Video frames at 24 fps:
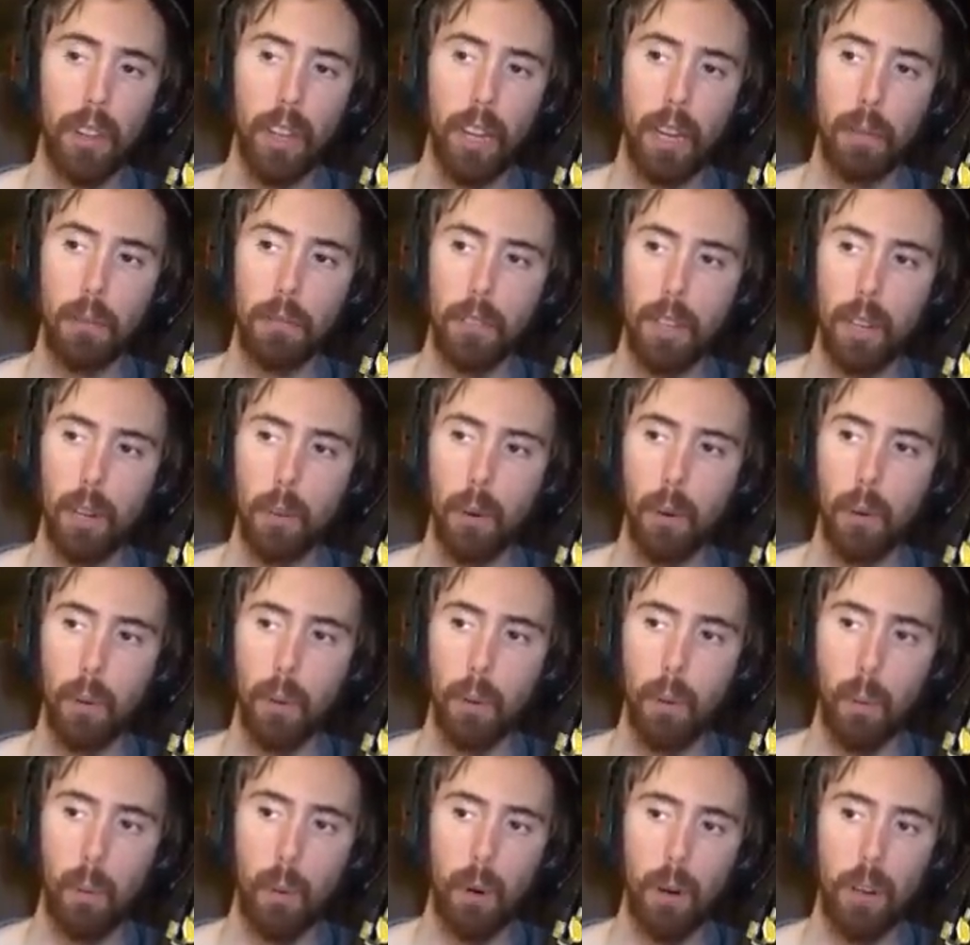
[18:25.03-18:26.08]
Are they upset?
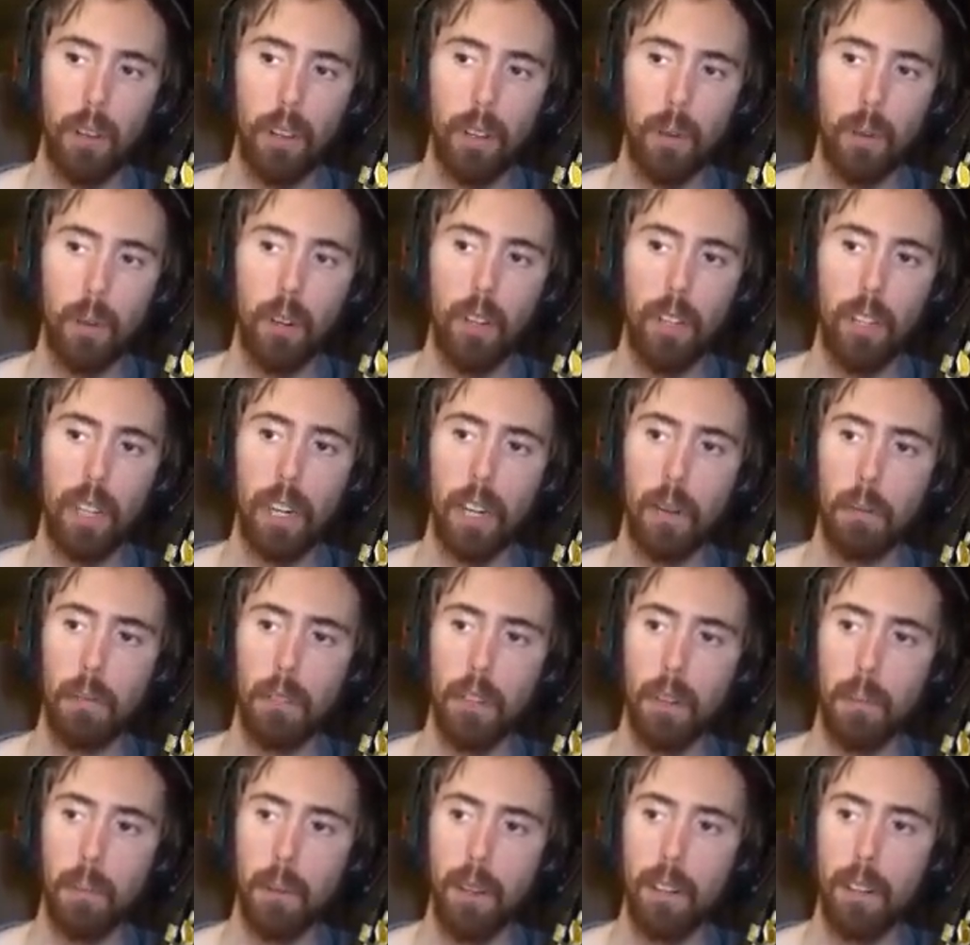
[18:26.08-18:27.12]
What are they getting
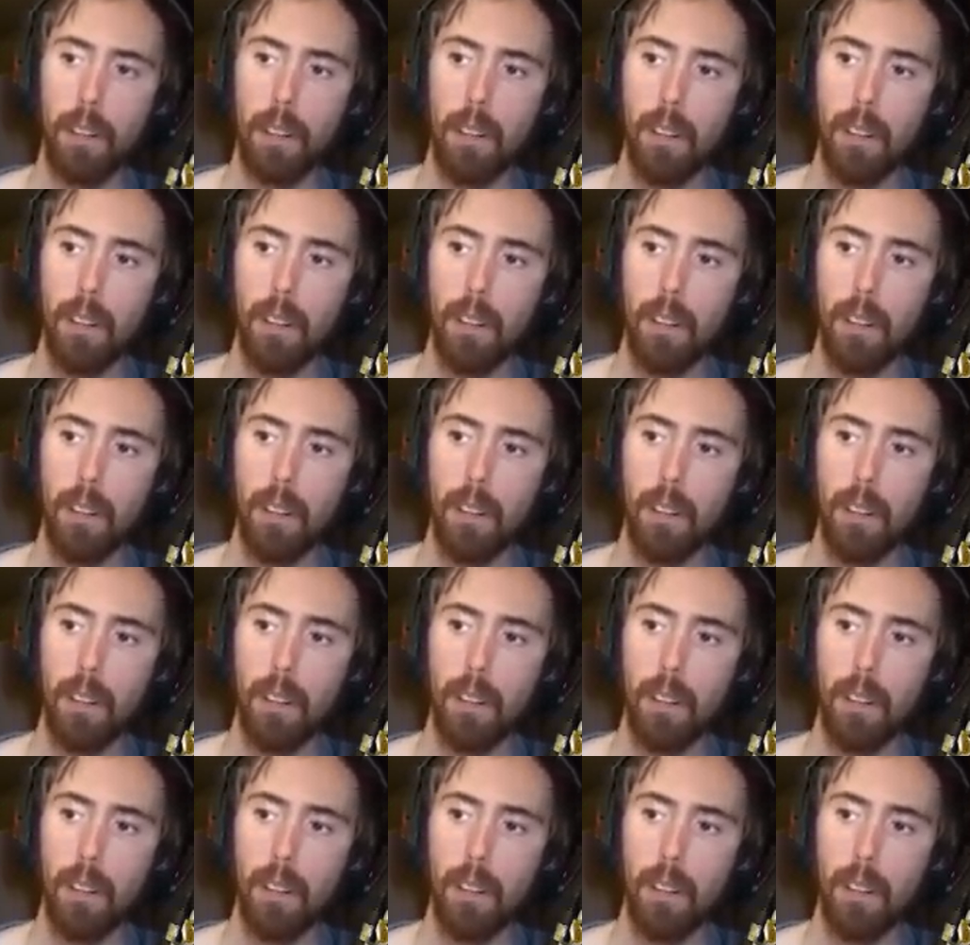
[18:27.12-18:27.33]
upset about?